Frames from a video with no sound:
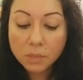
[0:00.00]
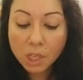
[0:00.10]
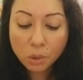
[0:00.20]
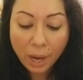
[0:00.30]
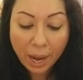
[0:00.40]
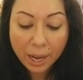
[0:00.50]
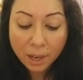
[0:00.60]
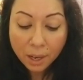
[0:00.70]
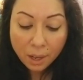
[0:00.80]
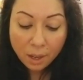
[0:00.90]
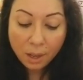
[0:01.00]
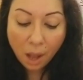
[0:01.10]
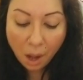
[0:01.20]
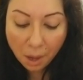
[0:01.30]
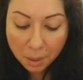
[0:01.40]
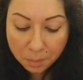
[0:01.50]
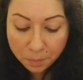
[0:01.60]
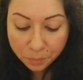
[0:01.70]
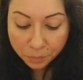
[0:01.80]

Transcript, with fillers: Okay. Um,